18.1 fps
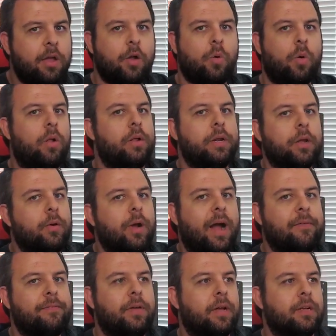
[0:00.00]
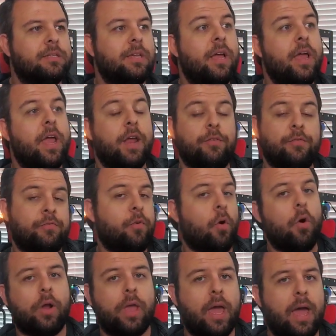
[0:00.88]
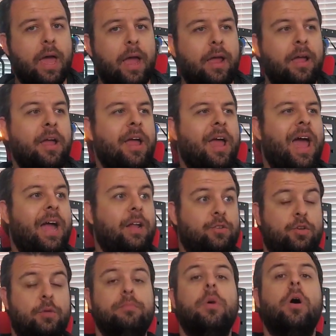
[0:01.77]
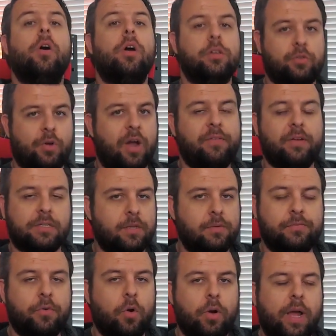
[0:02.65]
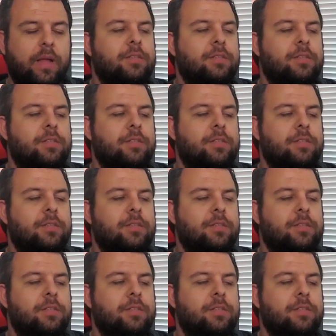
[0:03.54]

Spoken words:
quality graphics in 4K and tomorrow's graphics in 4K.